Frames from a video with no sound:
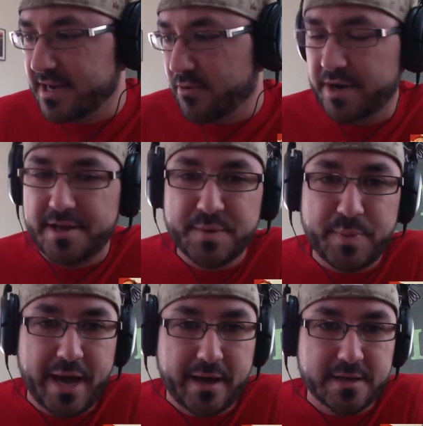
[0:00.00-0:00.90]
not written on the
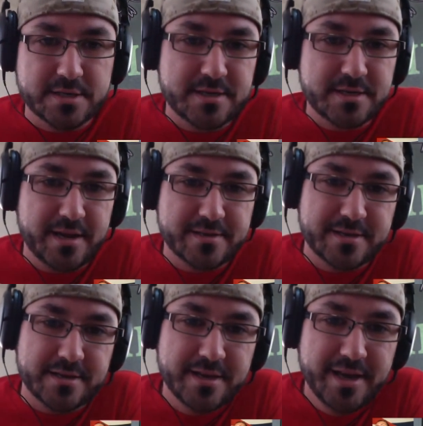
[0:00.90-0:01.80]
package. It's not.
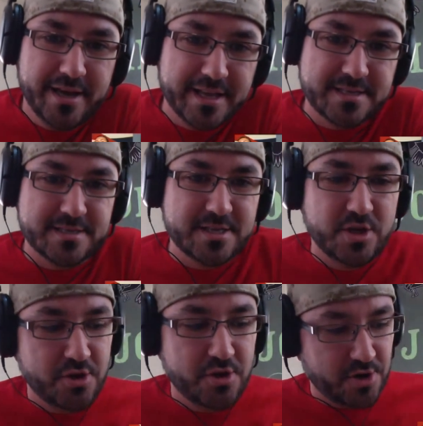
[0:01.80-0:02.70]
Uh, it's
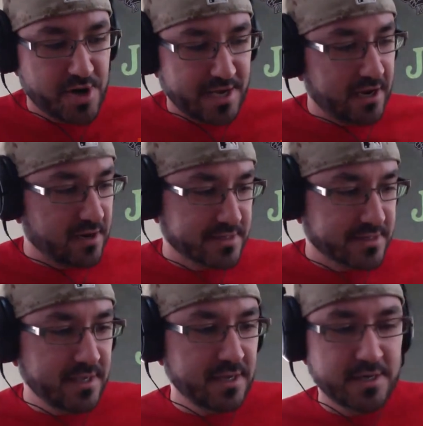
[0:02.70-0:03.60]
you're not
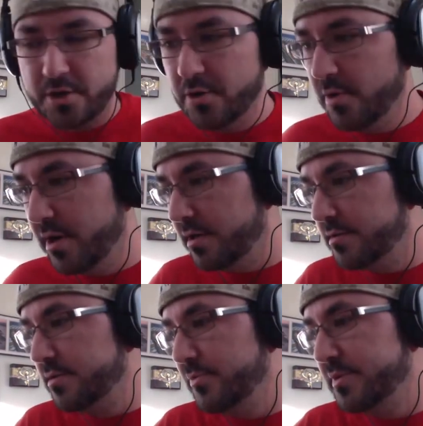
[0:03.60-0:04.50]
guaranteeing no uh,
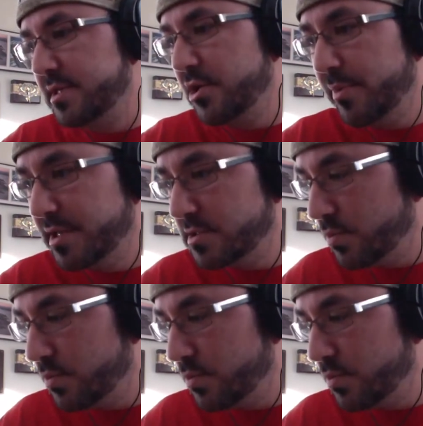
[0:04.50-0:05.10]
no mosquito bites